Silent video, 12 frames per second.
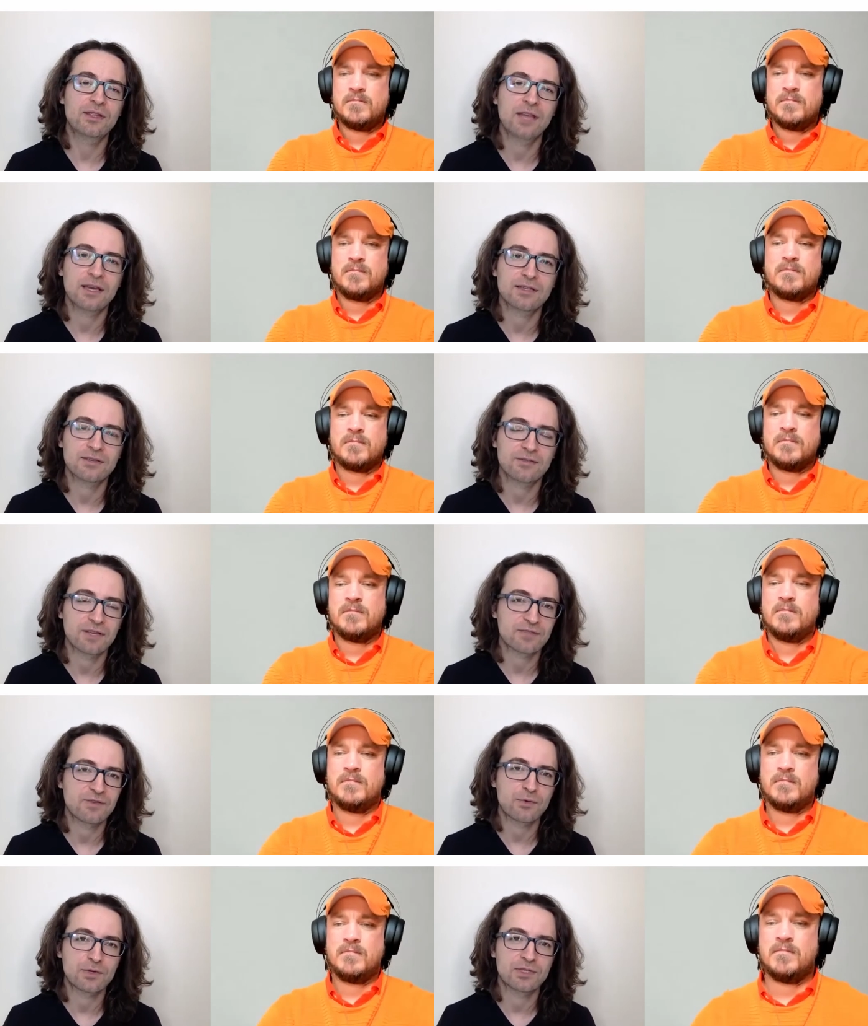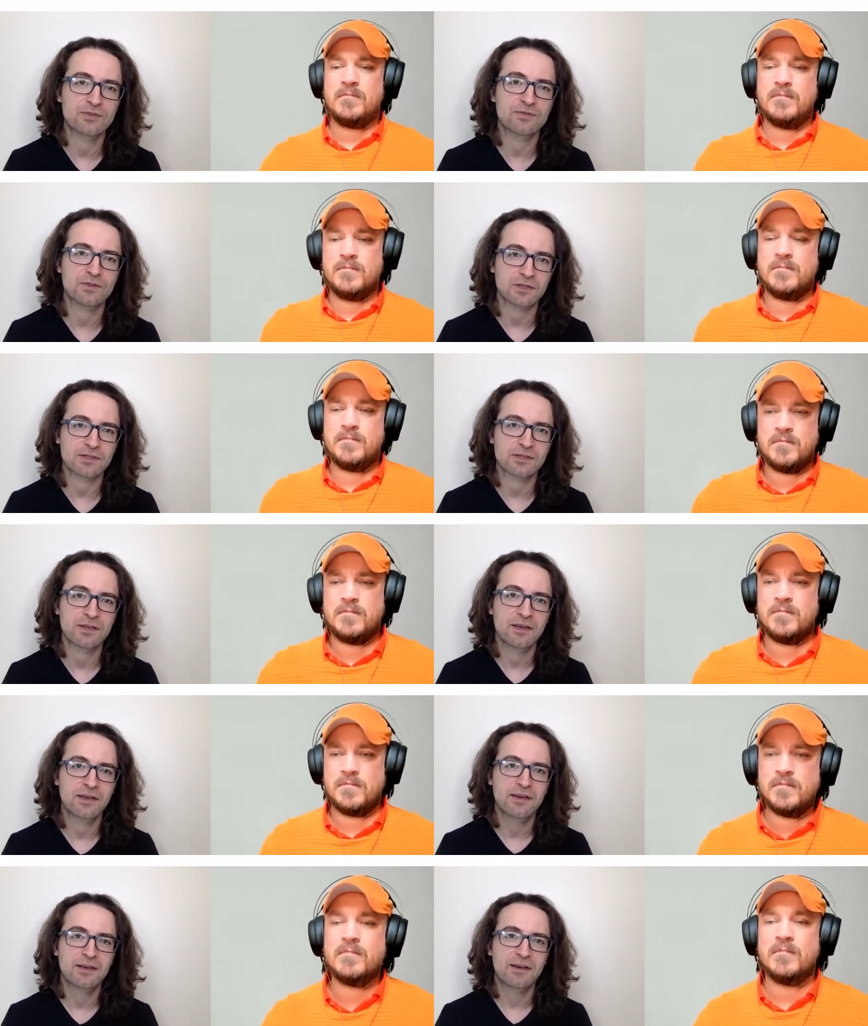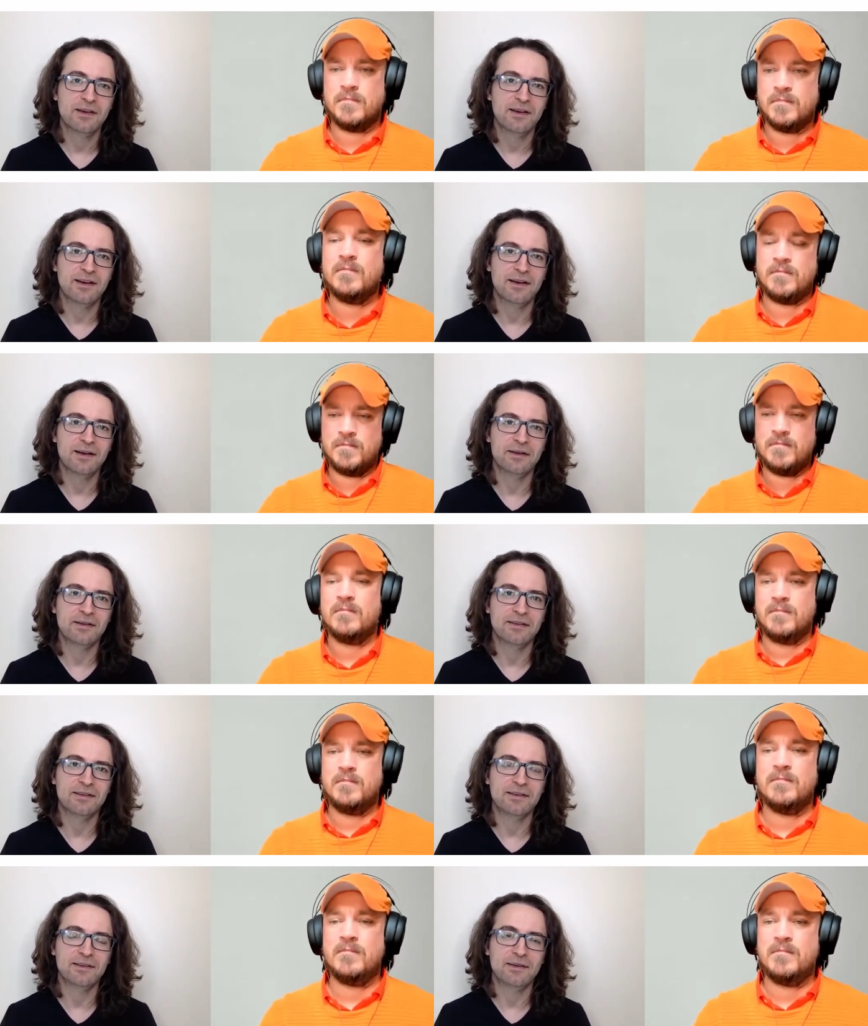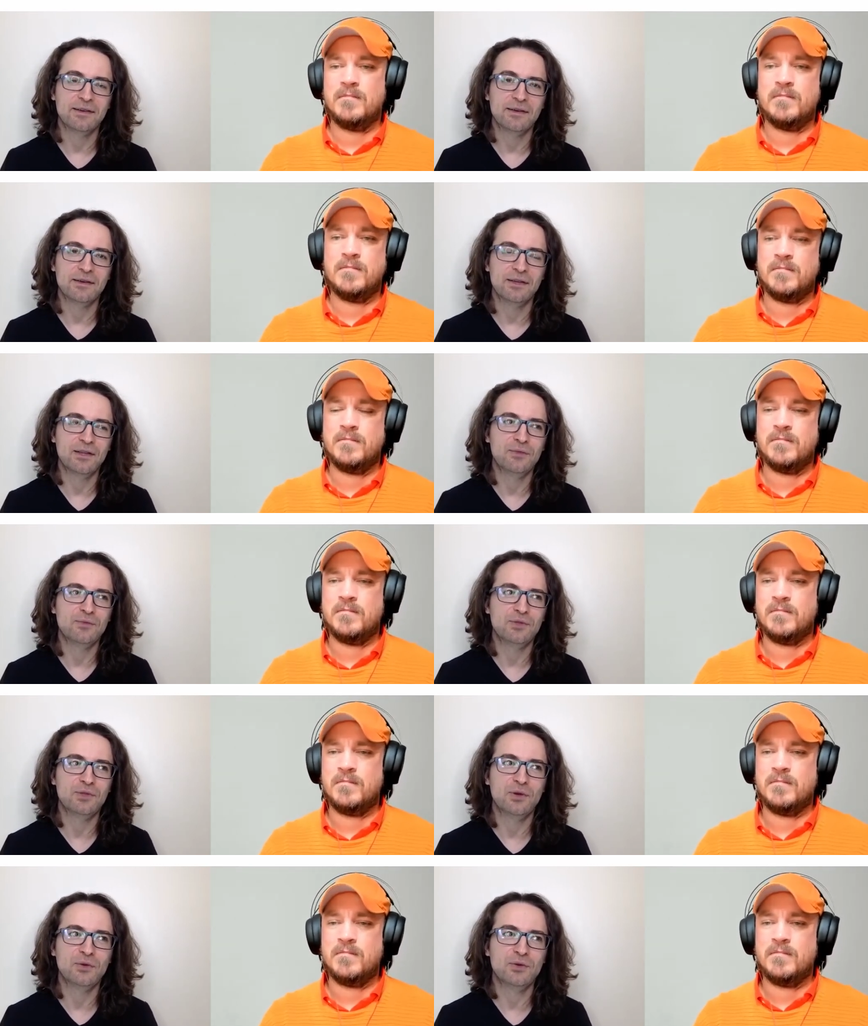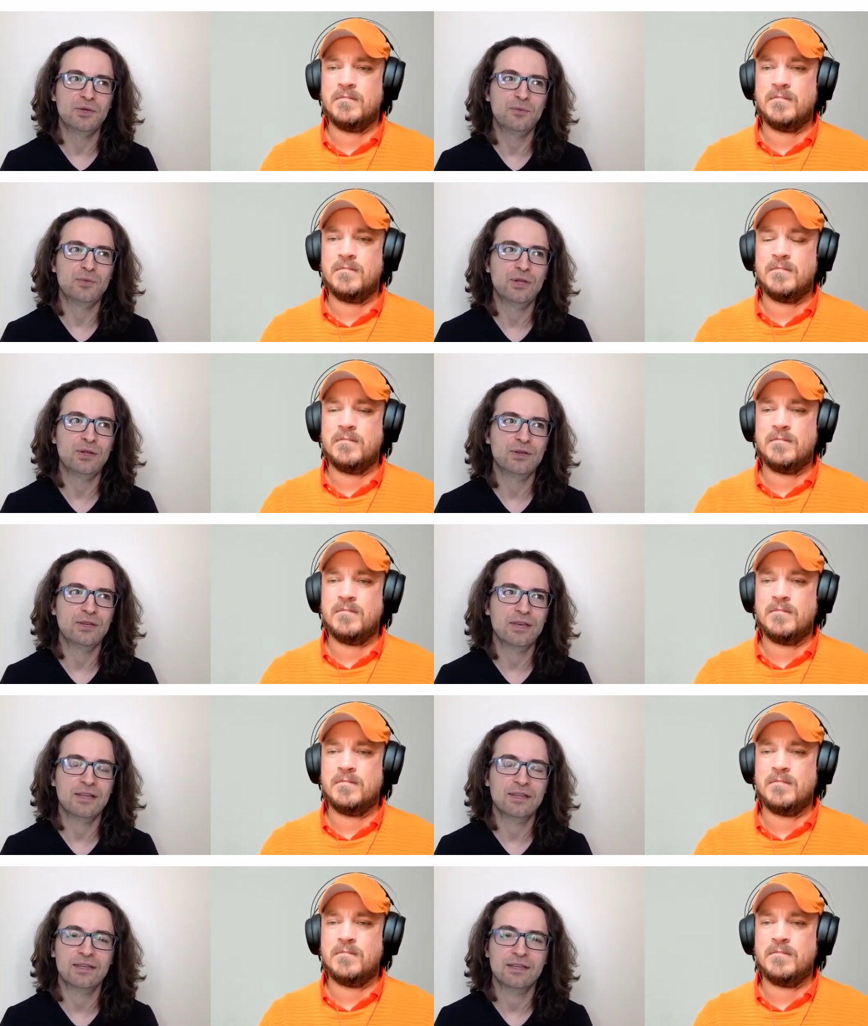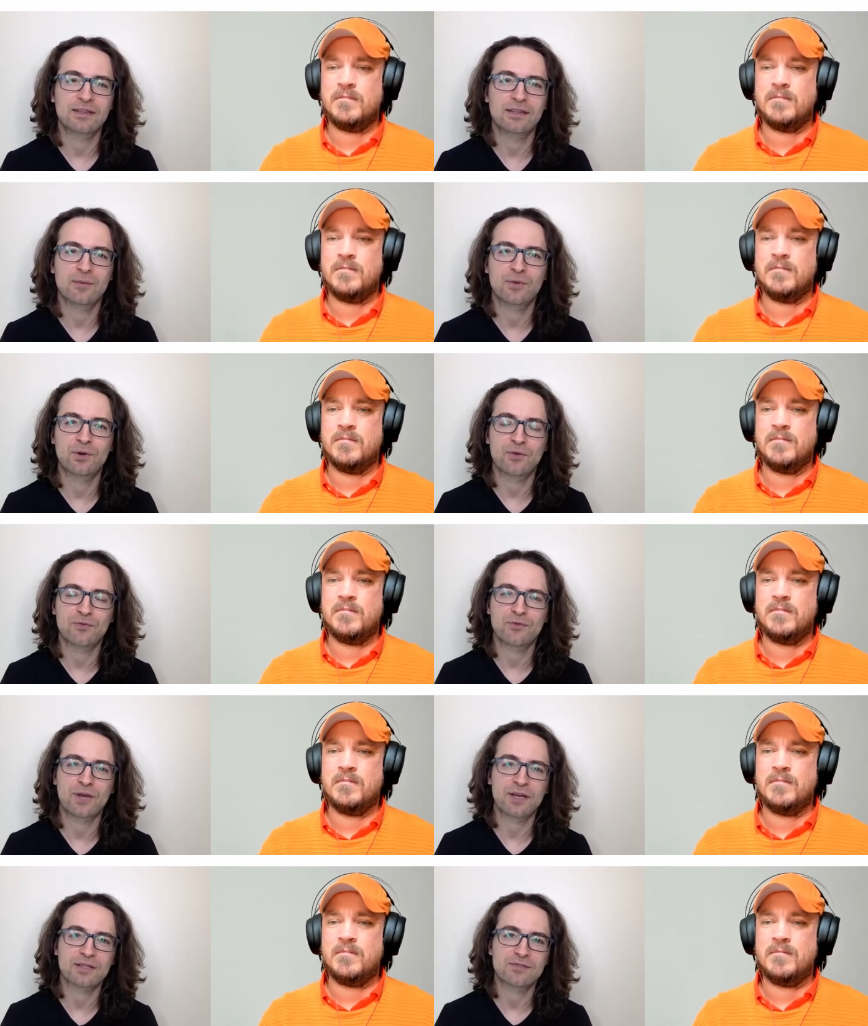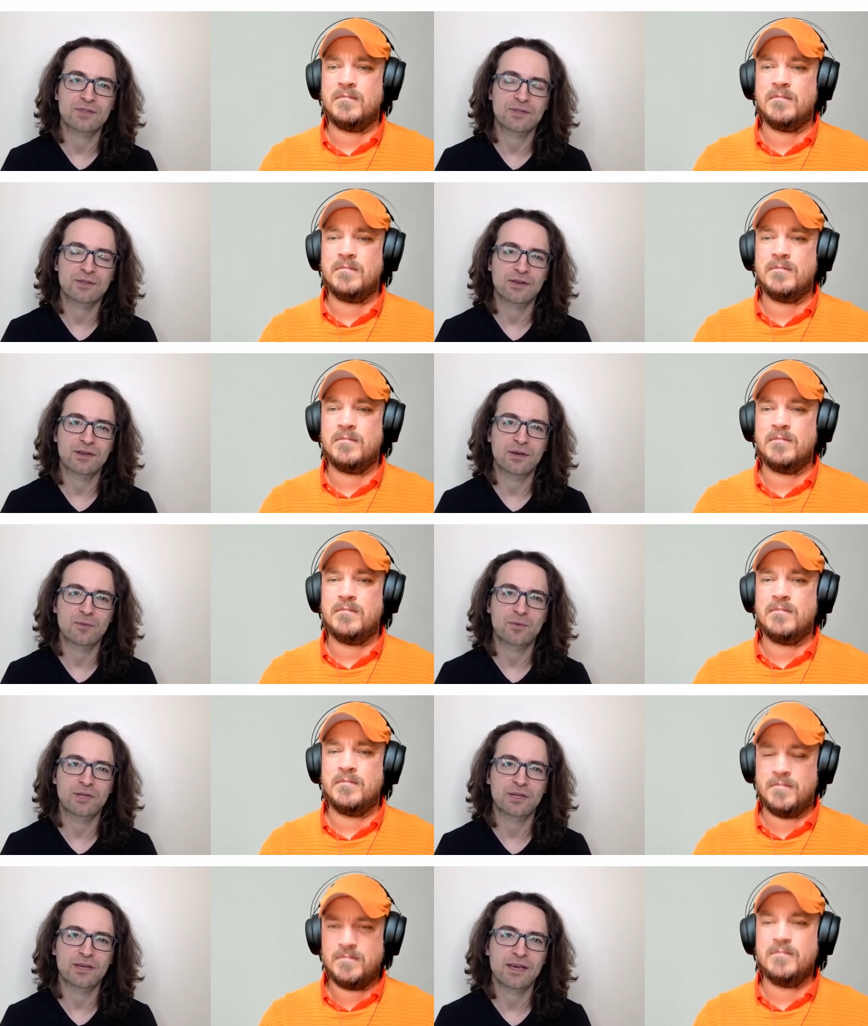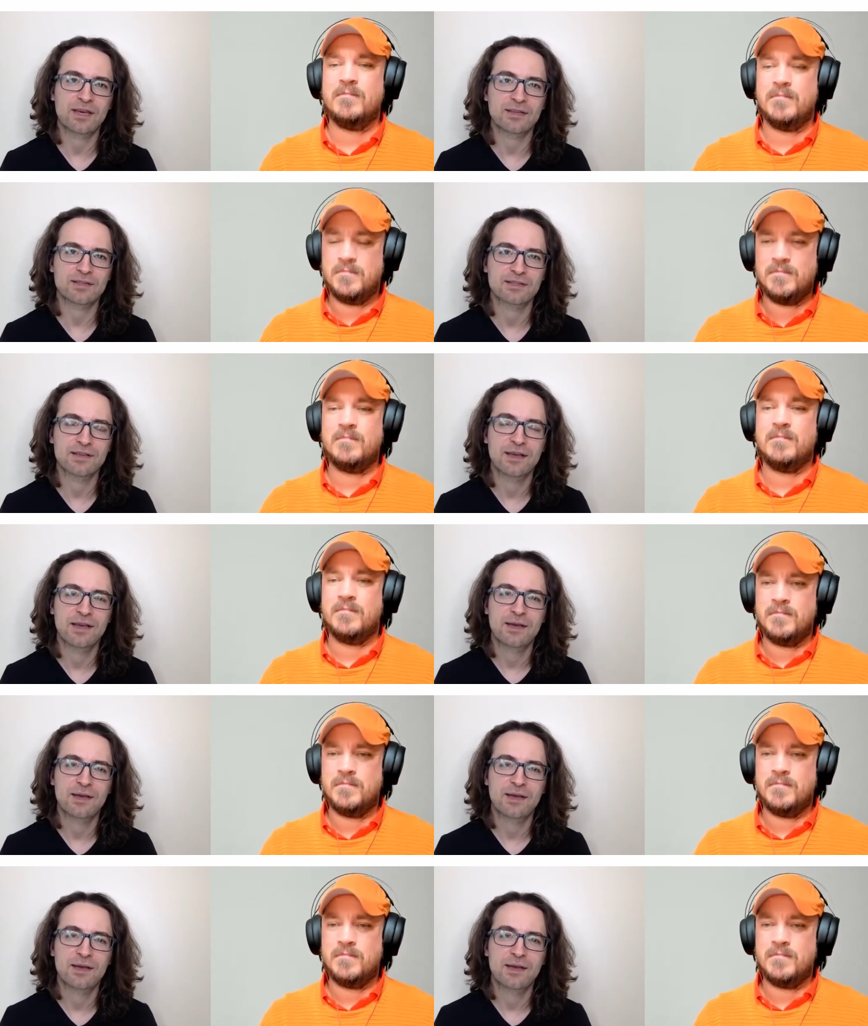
Speaker 1: data, that's very different. Uh, it, you know, you can be looking at the number of recs that company has,